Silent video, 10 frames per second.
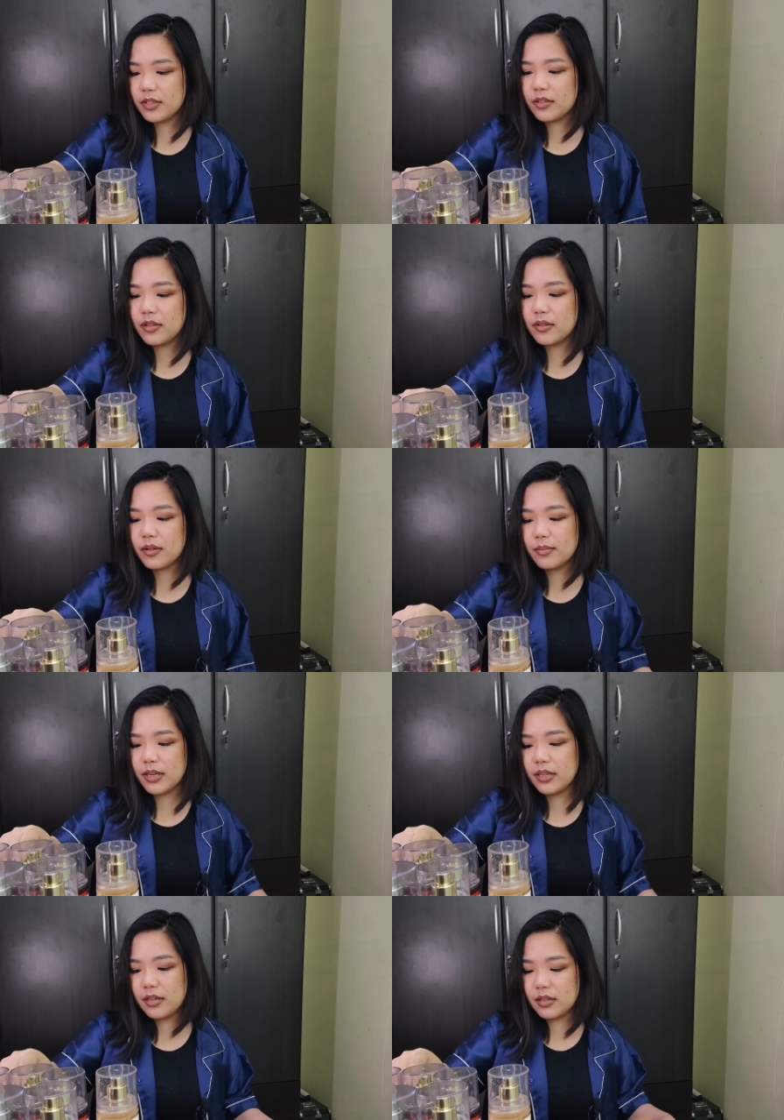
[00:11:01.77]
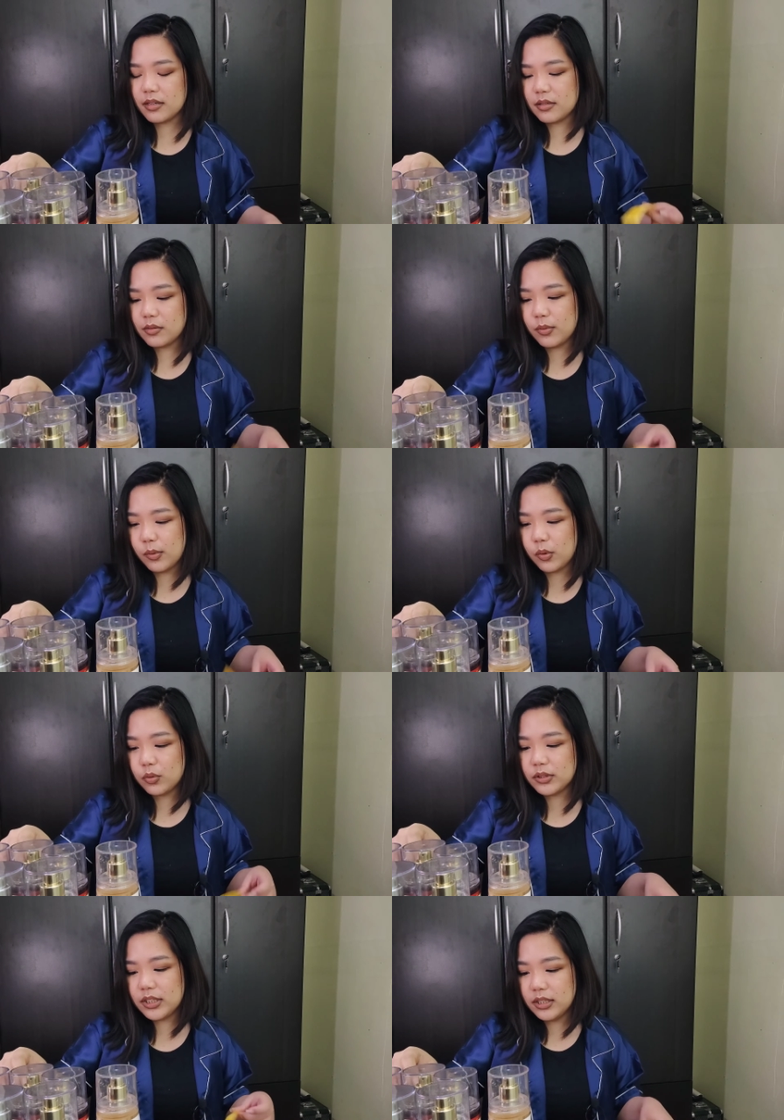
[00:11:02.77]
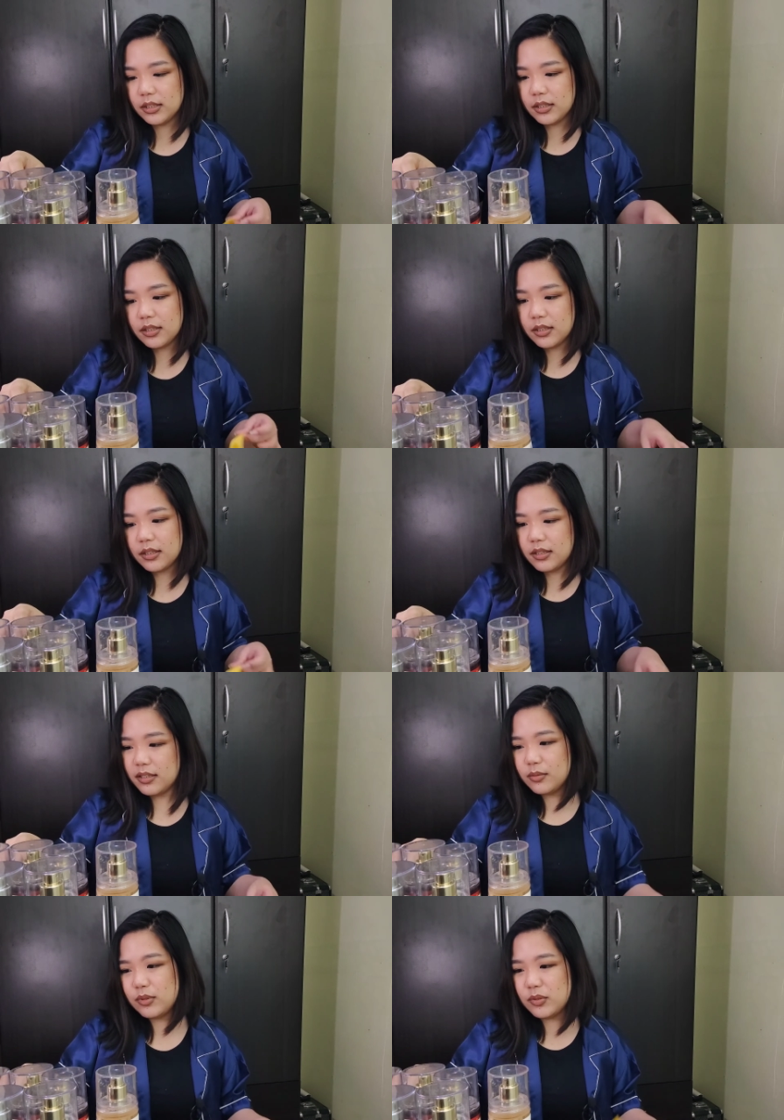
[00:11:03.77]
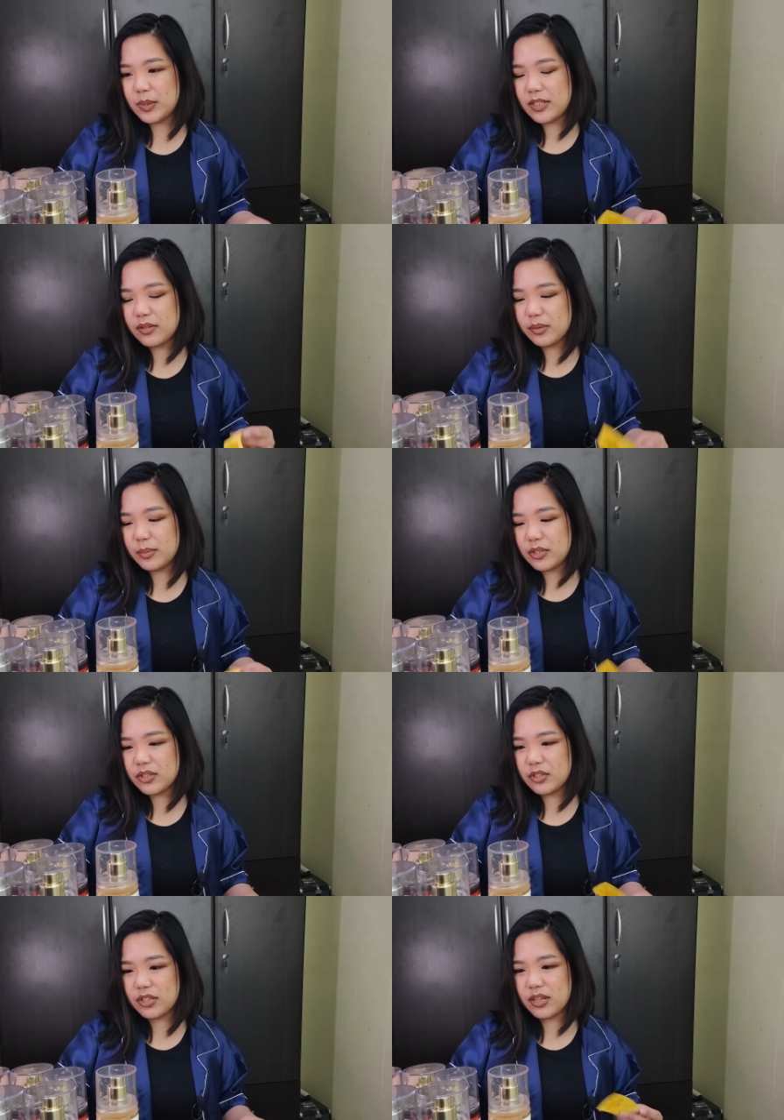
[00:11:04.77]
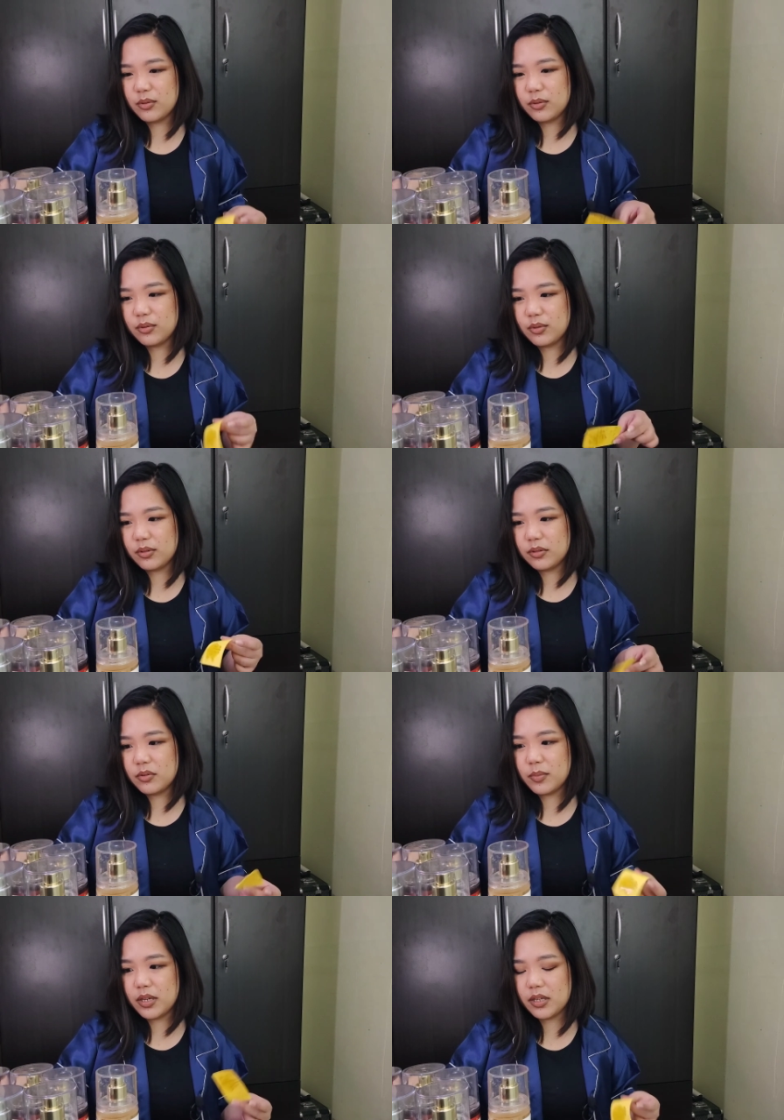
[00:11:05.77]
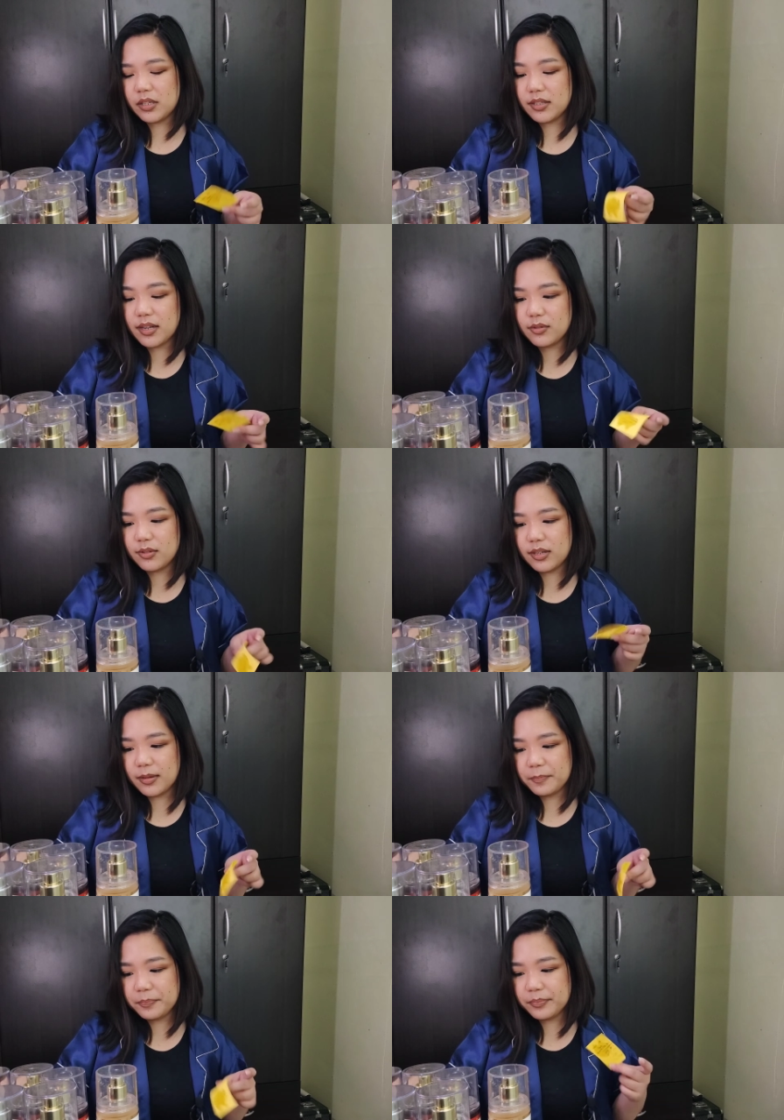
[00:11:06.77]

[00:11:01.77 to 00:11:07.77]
But it's already an oldie, which means lumabas na siya noon-noon. So baka na-try nyo na.